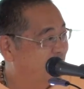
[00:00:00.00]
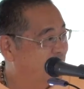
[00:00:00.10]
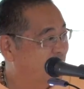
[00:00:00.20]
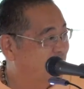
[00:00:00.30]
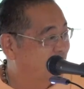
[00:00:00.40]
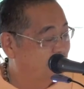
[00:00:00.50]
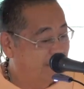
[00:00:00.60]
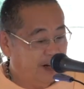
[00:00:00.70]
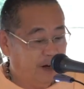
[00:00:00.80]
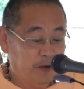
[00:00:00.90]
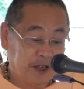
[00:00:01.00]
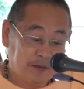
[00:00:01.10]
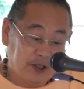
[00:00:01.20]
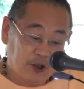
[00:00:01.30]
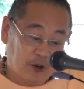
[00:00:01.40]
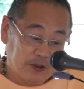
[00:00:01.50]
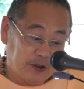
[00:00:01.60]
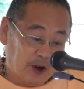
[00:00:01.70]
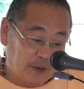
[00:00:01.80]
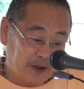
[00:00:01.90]
etc. And we become so
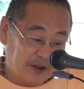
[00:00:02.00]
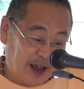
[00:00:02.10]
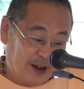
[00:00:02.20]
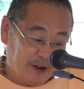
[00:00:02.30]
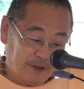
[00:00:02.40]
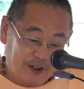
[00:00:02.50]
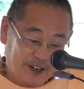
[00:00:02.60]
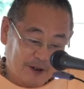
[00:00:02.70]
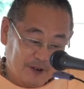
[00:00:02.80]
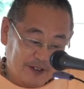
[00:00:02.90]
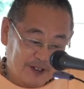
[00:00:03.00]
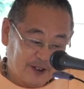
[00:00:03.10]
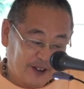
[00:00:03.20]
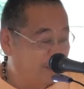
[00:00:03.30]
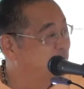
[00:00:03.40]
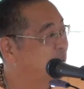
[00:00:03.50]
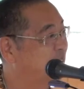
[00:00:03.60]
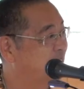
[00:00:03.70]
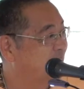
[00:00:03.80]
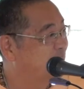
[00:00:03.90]
absorbed in that we forget about the soul
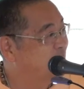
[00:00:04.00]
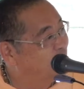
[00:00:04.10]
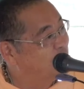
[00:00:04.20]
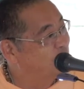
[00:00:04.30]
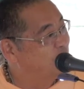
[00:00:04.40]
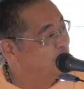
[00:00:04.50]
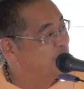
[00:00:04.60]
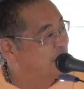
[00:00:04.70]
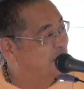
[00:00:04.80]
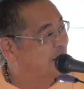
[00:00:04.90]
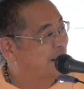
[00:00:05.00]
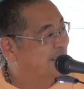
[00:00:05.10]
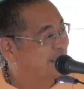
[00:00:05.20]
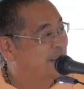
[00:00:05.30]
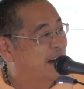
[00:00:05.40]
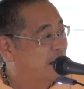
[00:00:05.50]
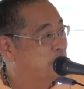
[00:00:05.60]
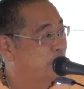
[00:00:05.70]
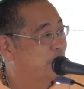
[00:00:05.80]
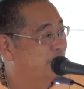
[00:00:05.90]
completely. And meanwhile, the soul's sitting there like the
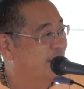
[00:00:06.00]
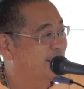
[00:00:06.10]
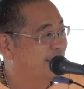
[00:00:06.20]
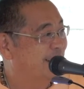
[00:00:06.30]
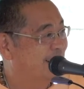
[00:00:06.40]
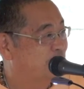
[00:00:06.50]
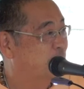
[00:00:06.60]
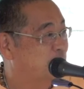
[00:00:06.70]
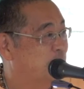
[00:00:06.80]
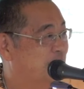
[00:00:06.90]
dying bird, not getting any food.